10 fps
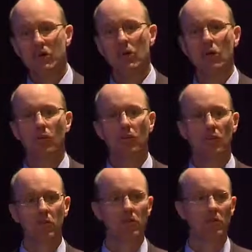Well, when you
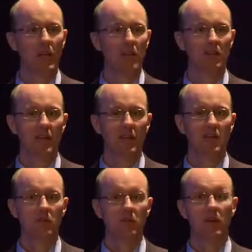look at the large-scale
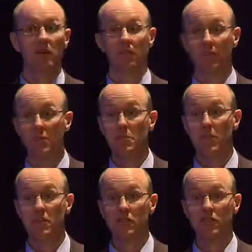surveys of fund
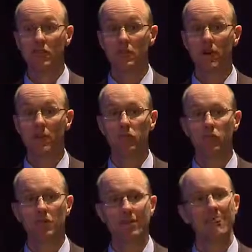managers, for
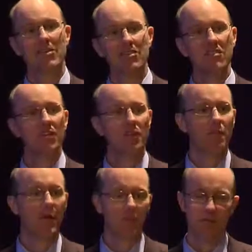example,
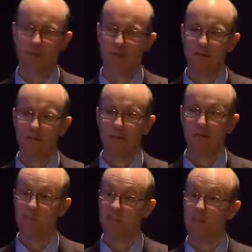75% of
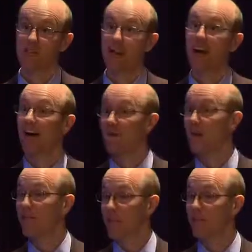fund managers are
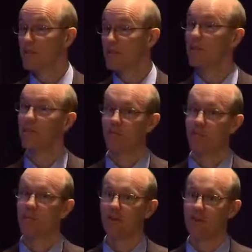above average
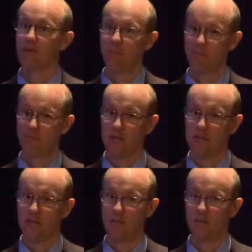compared with other fund
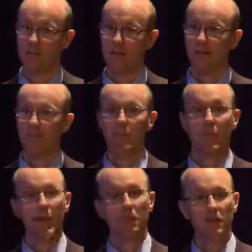managers.
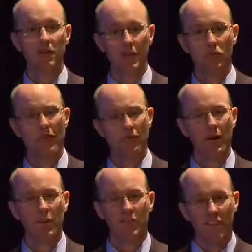I'm guessing the
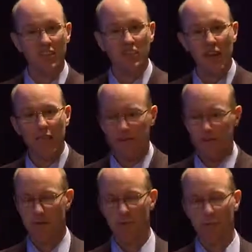25% are just
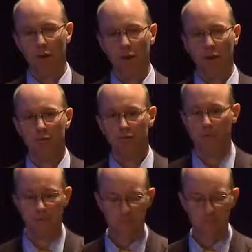average rather than below average.